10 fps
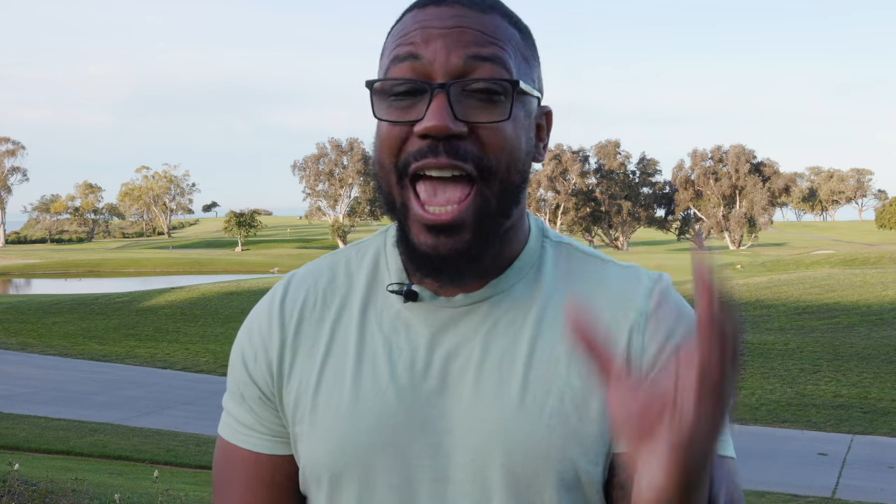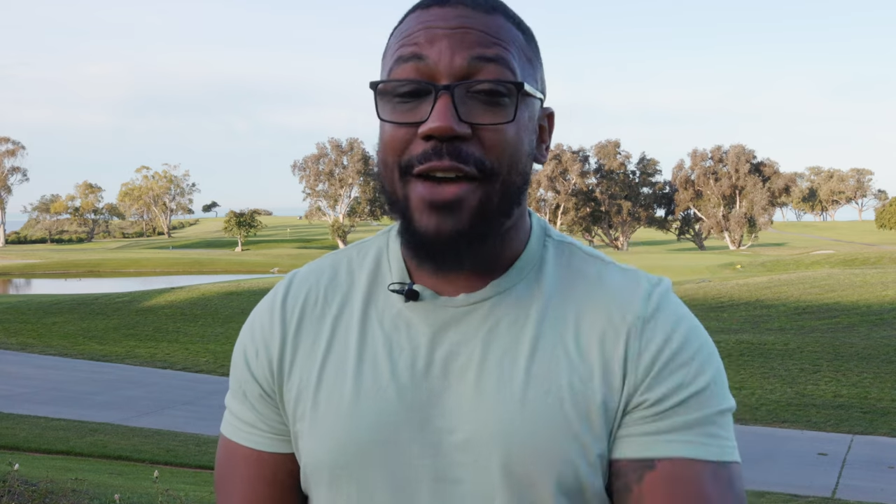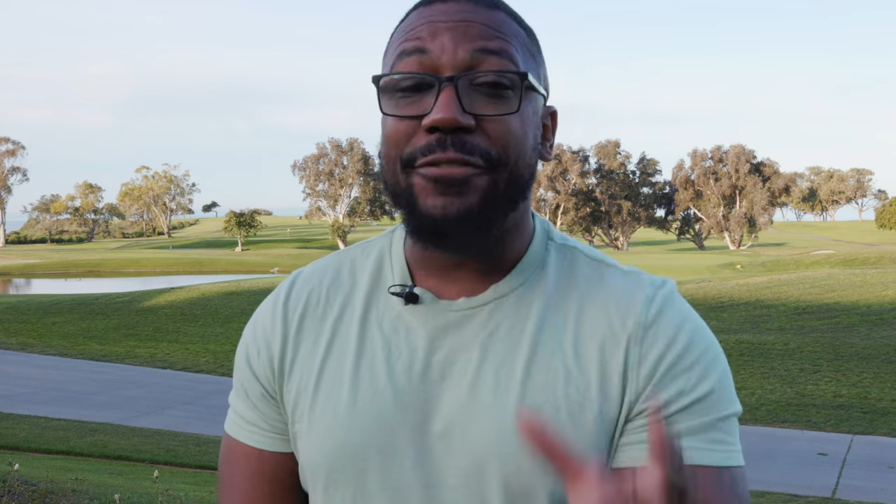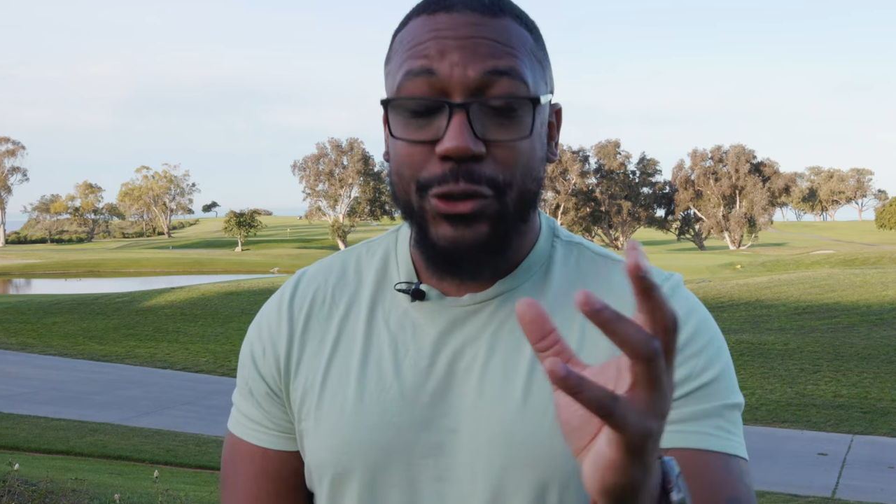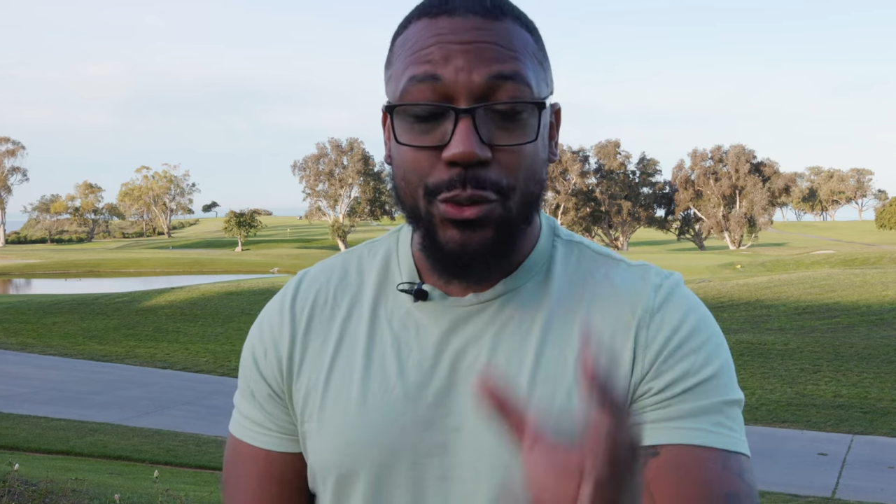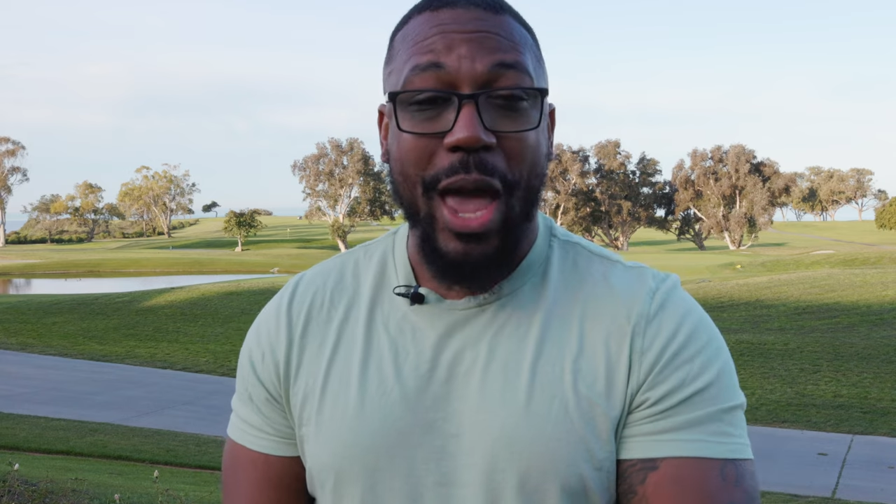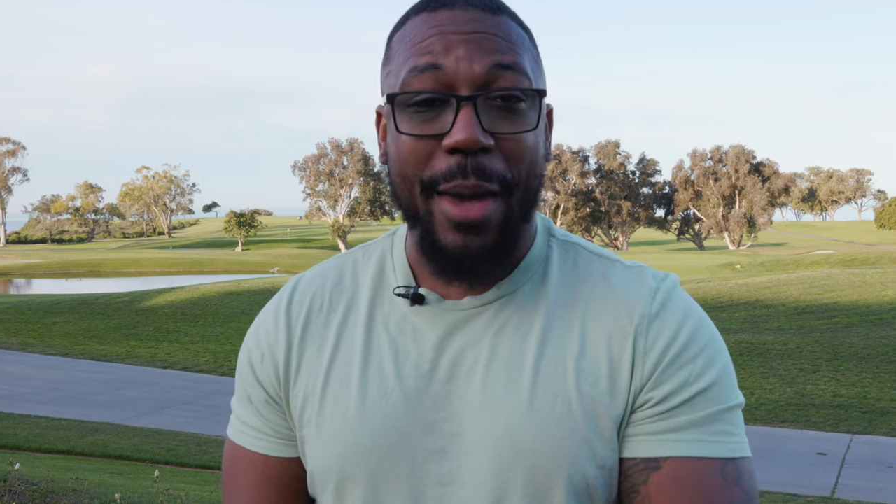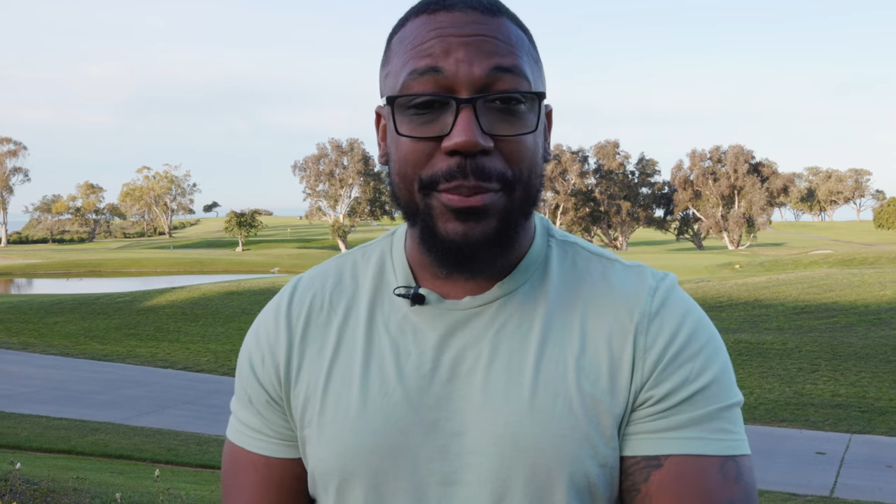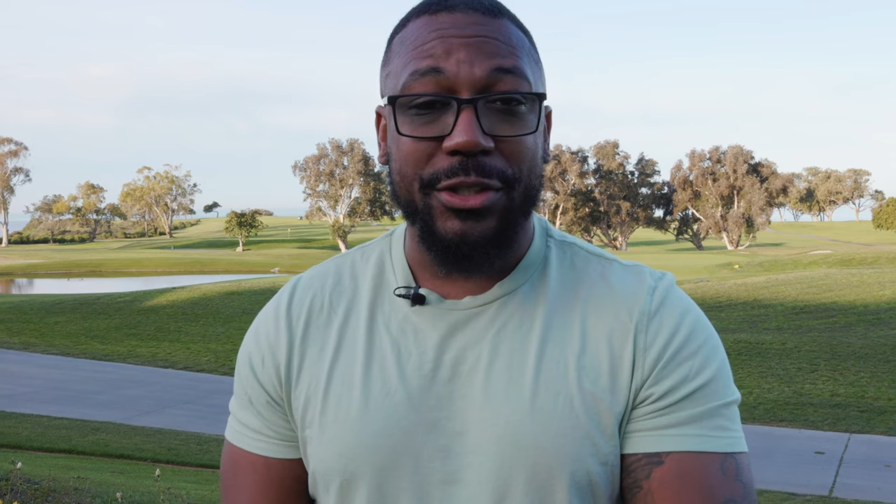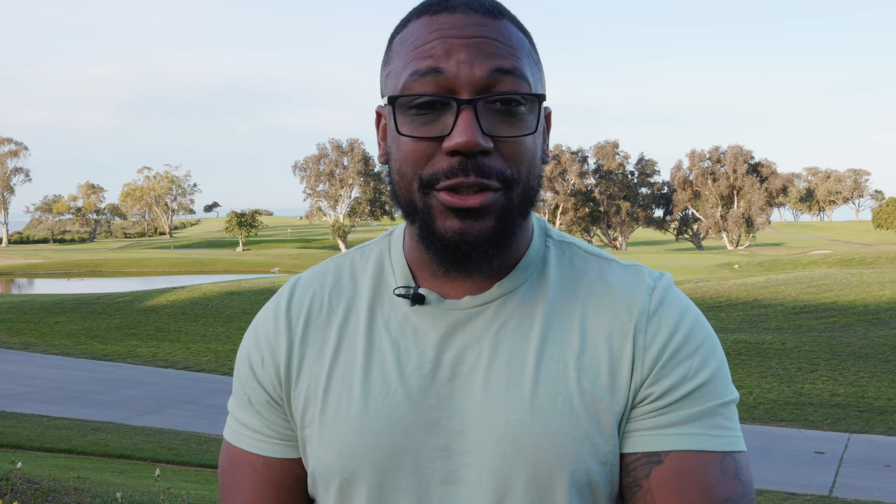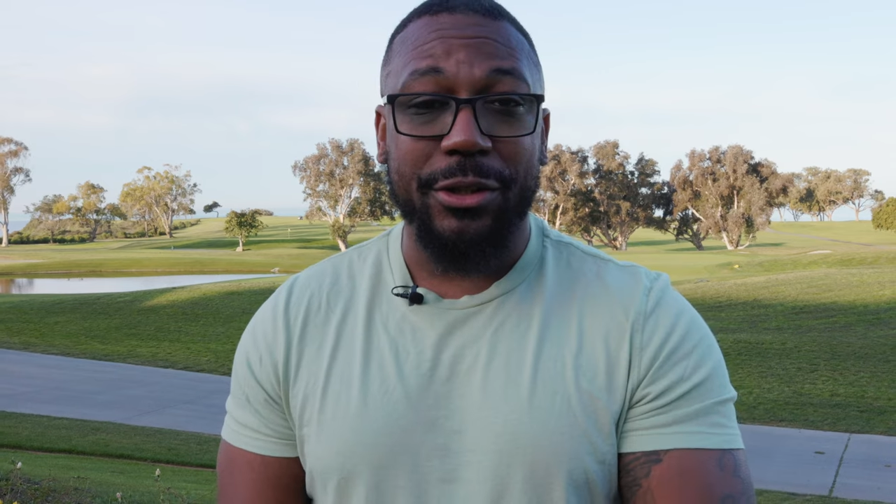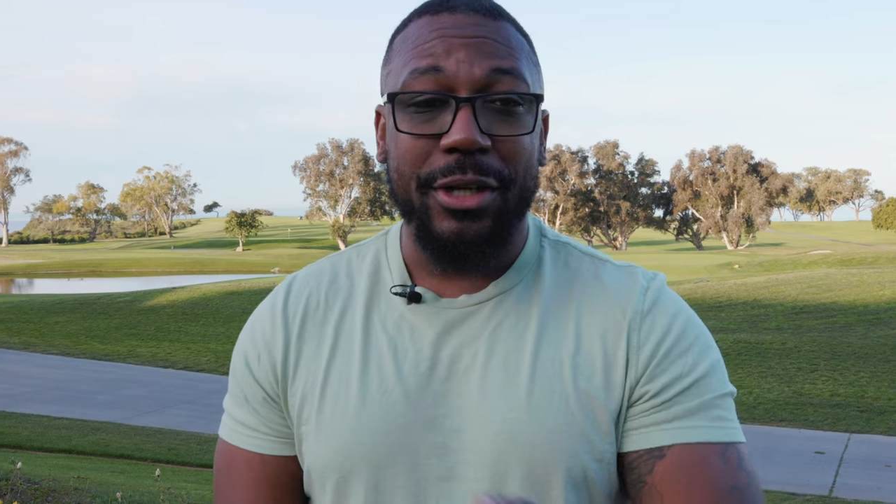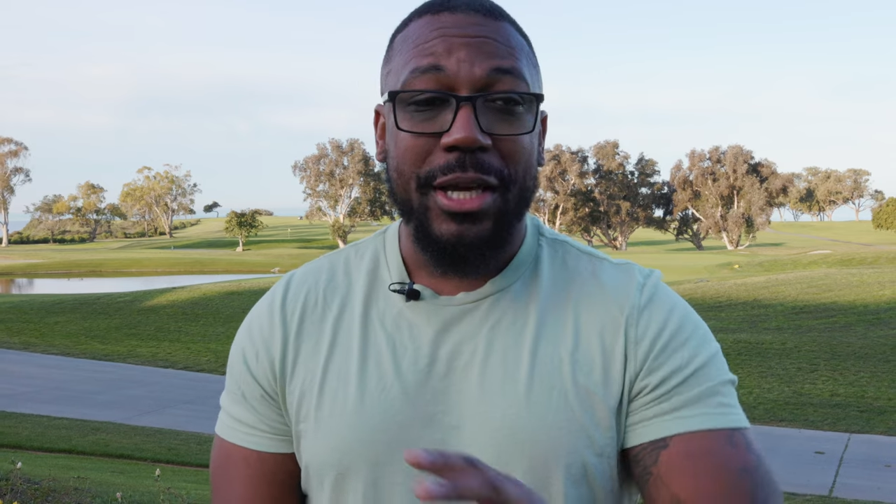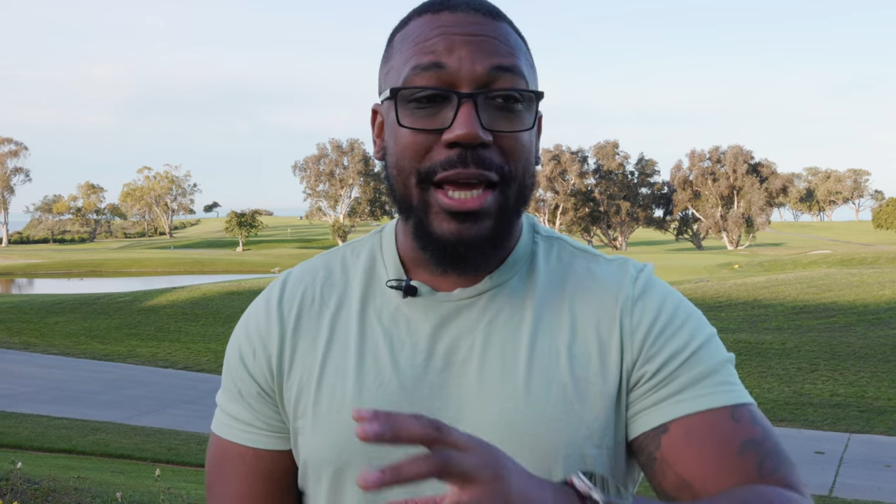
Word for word: f2 aperture